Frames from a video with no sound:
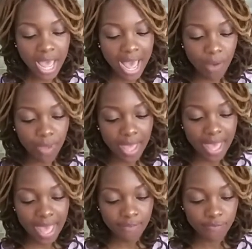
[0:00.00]

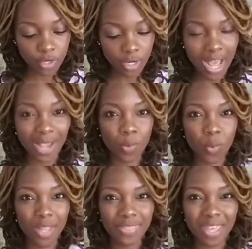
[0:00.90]
However, I
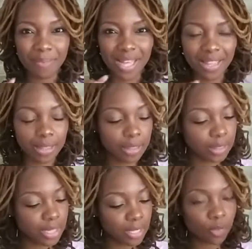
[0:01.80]
want them a
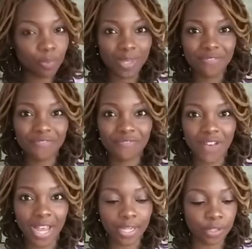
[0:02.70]
little bit
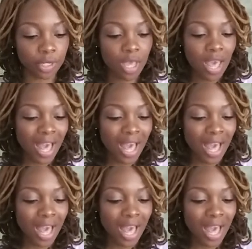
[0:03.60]
finer.